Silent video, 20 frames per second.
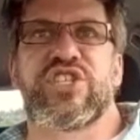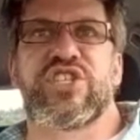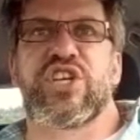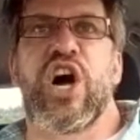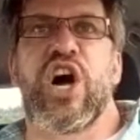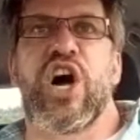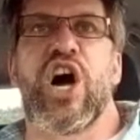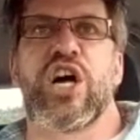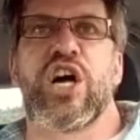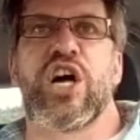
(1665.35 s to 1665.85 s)
a
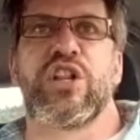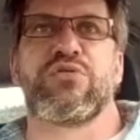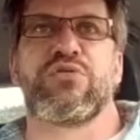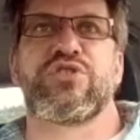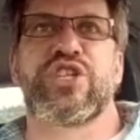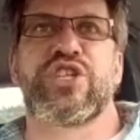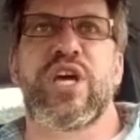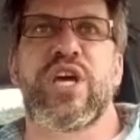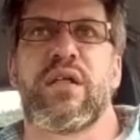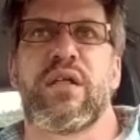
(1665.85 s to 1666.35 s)
hollow
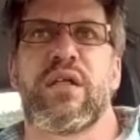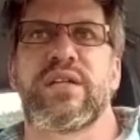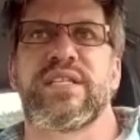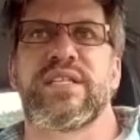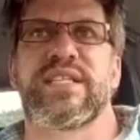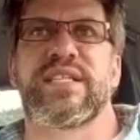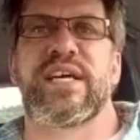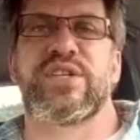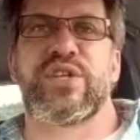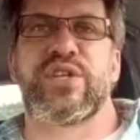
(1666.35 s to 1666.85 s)
shell and
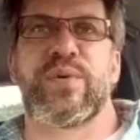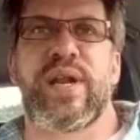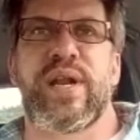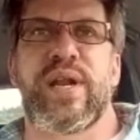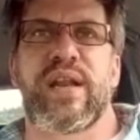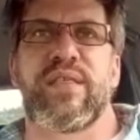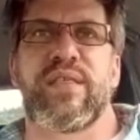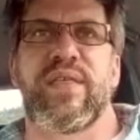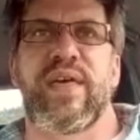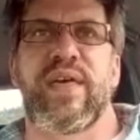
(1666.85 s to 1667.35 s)
it's not doing
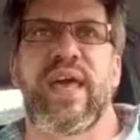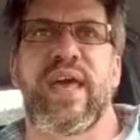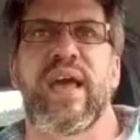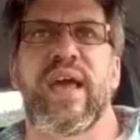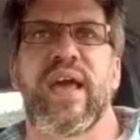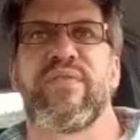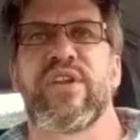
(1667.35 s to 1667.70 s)
anything.